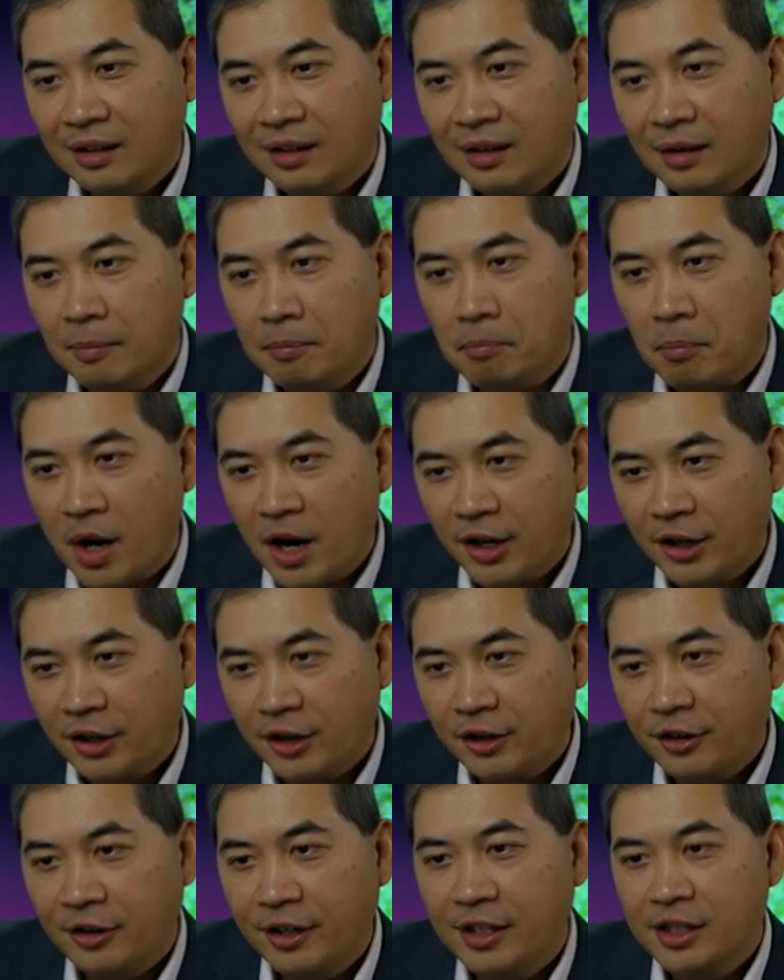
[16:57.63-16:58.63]

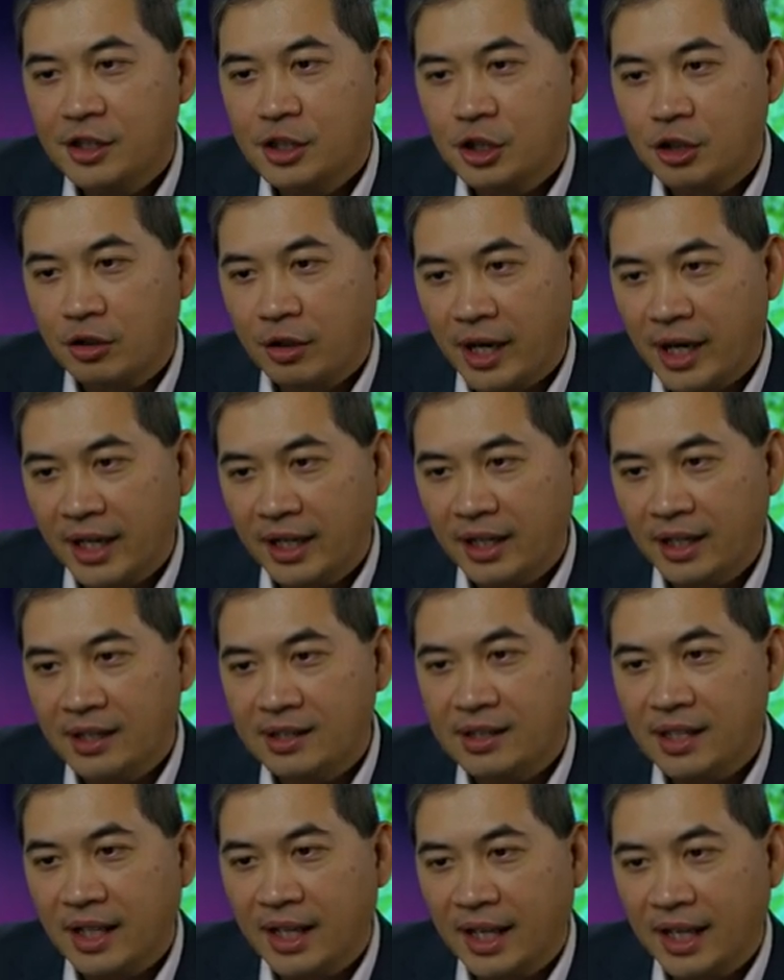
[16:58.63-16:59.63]
Monitoring Trident
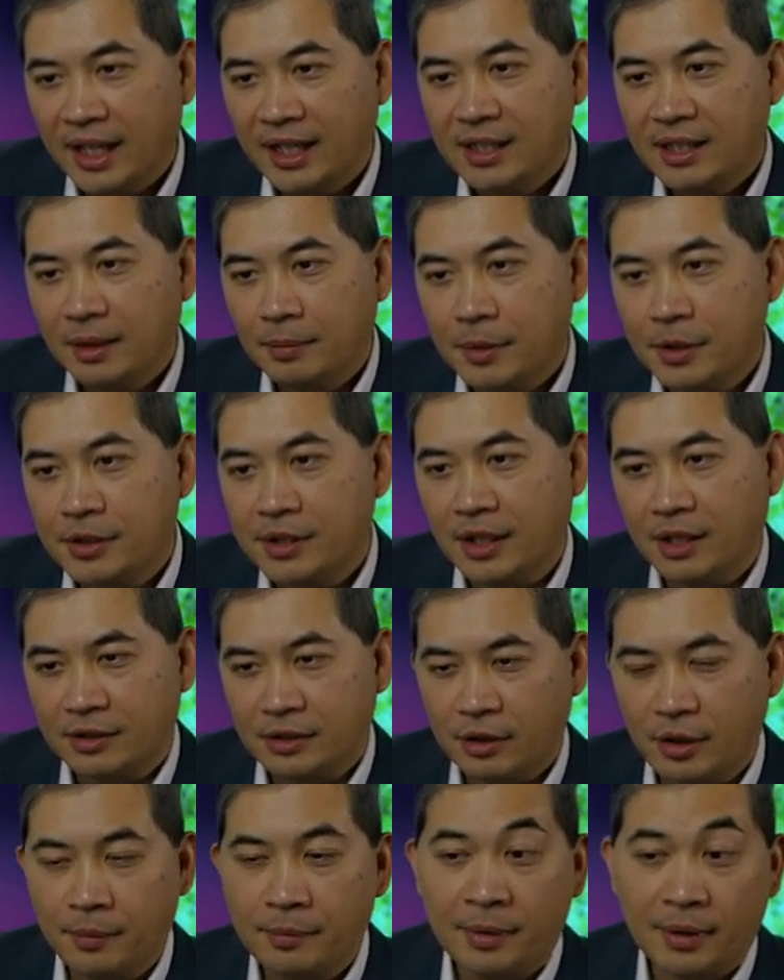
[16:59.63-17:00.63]
AWC. So
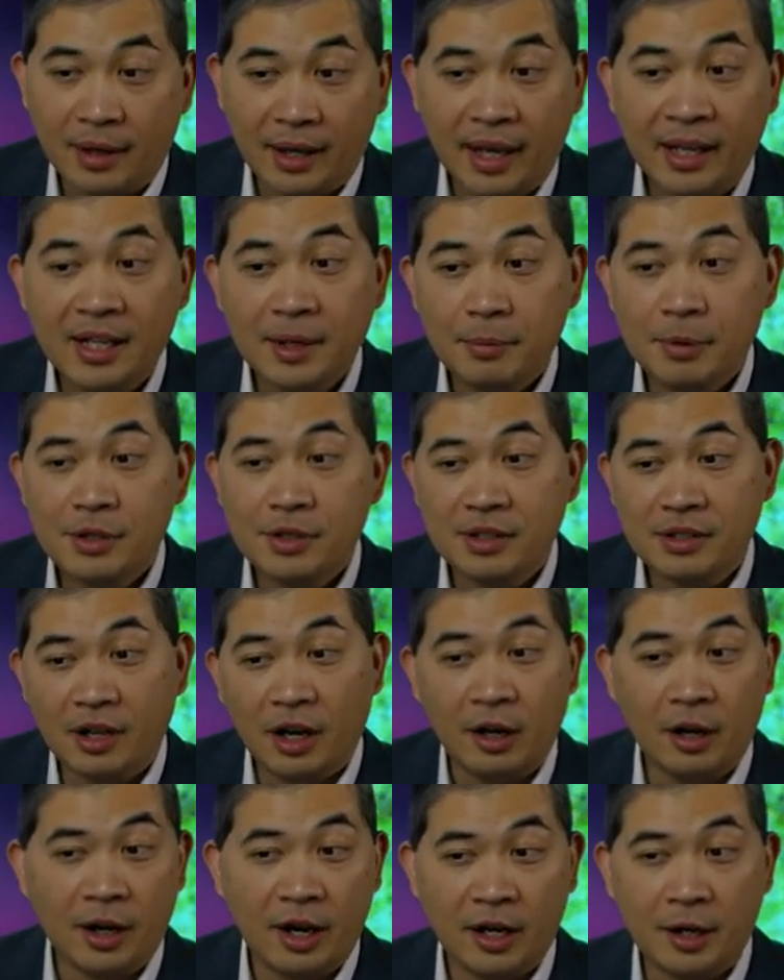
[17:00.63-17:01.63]
I mean, AWC is
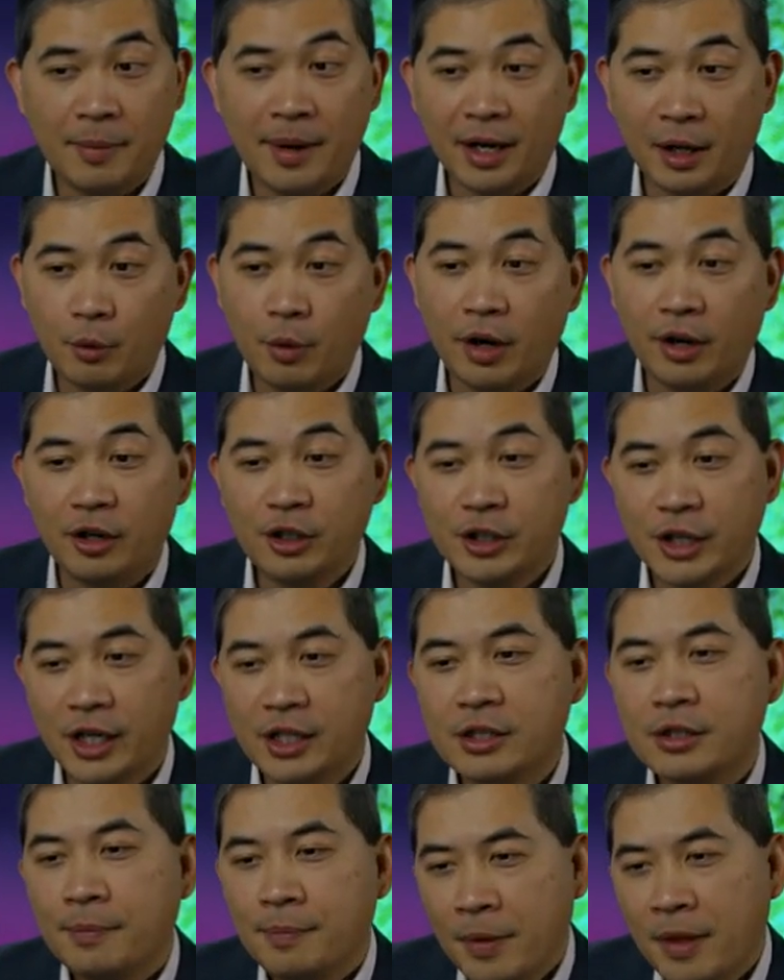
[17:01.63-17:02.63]
automatic water change.